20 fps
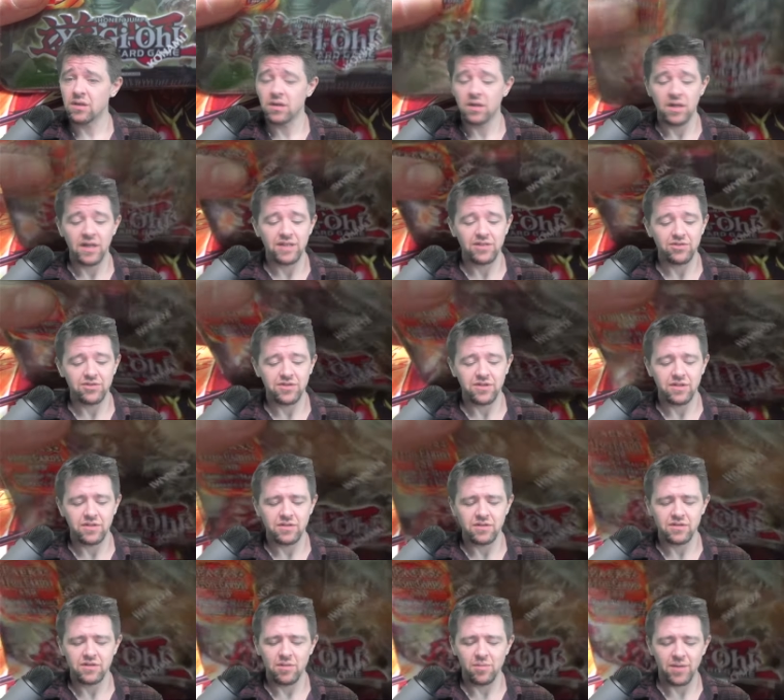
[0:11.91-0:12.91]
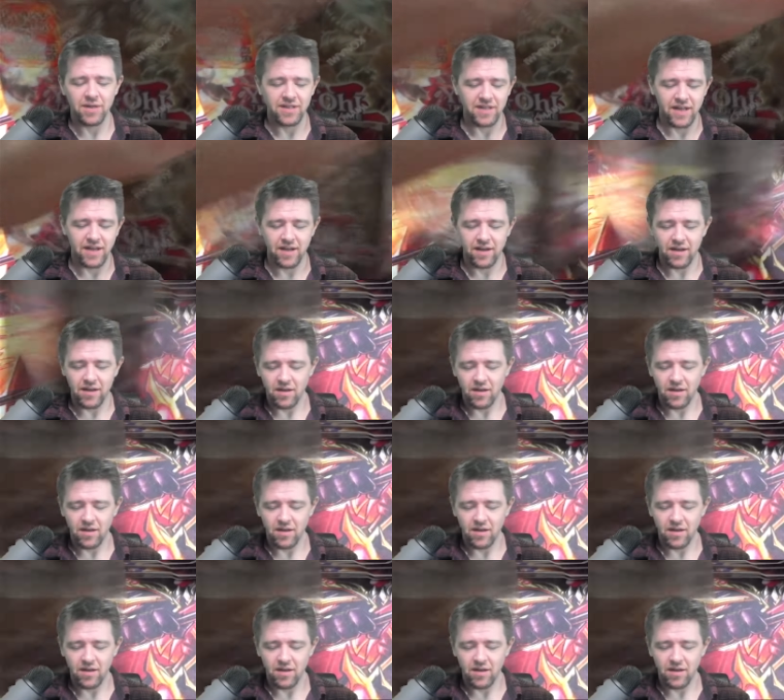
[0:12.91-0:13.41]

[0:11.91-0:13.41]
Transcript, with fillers: Collector's Tins, something like that.